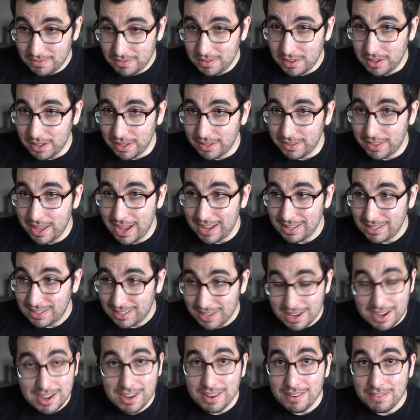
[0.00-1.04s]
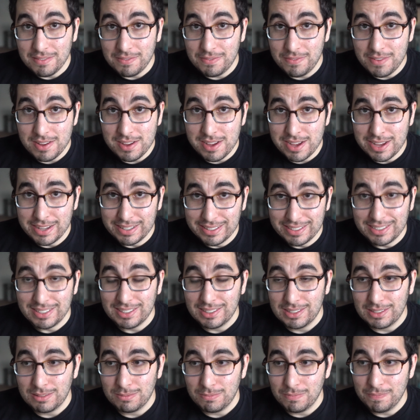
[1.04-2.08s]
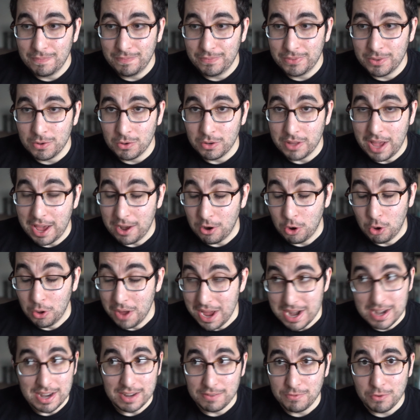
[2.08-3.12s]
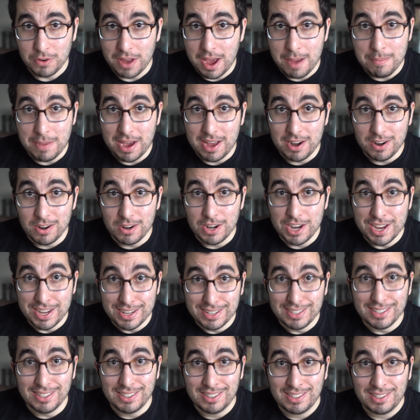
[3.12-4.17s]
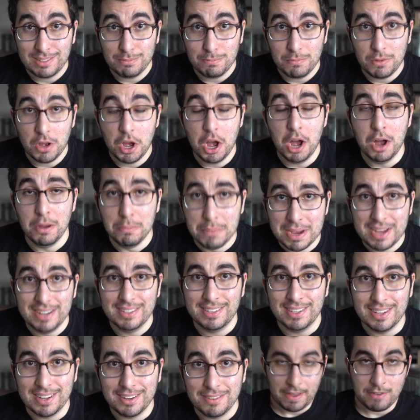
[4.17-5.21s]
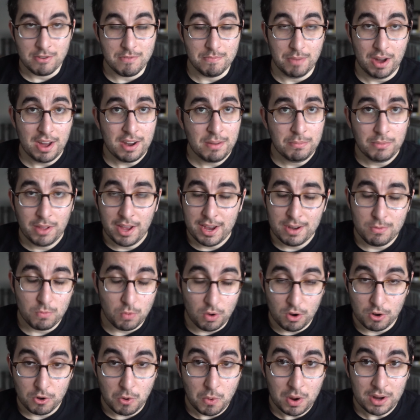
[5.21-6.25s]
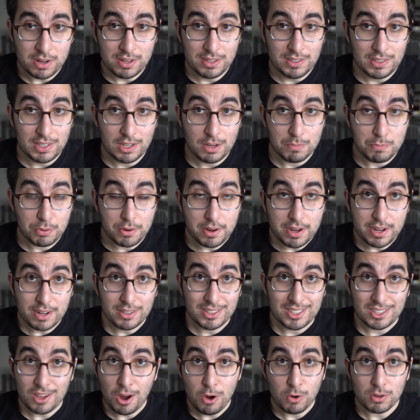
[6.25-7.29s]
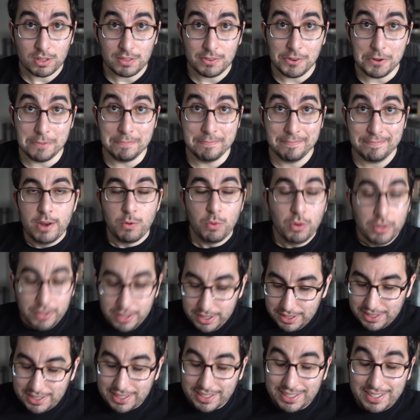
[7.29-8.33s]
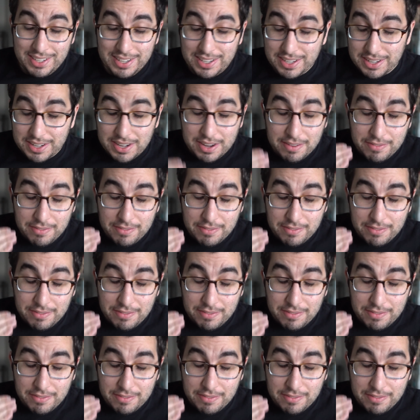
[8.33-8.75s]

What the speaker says: that scene is, or that whole ending for that matter, is amazing. I mean, bottom line, Rogue One is a pretty good Star Wars film. It really succeeds in